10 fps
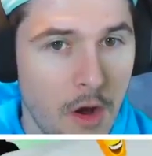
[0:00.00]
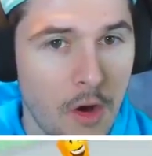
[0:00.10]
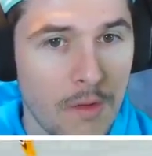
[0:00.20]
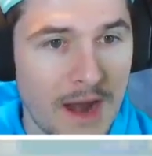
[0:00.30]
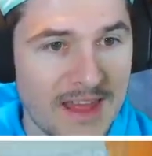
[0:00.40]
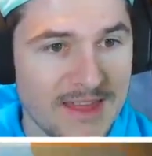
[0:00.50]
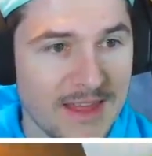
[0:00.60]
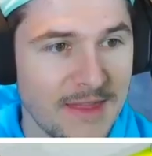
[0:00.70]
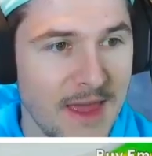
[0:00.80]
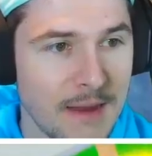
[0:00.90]
Oh, and I
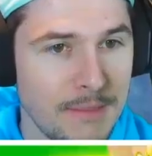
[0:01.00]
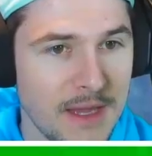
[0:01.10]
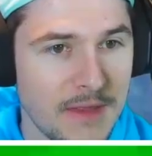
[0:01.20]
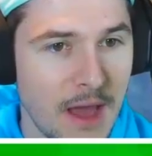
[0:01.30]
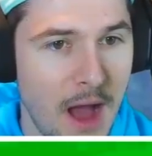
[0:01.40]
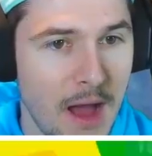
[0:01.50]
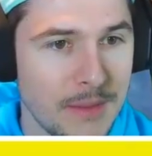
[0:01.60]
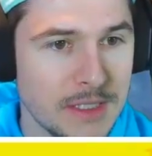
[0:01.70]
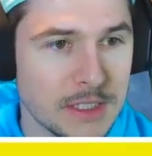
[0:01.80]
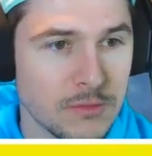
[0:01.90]
think they can be in the
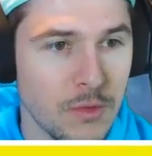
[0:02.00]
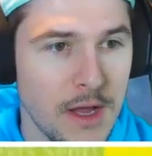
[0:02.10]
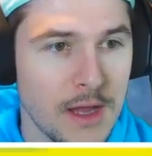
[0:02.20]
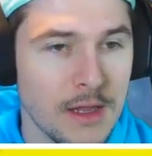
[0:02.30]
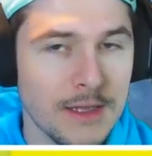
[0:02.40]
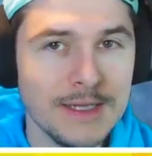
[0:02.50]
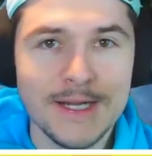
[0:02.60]
obbies as well.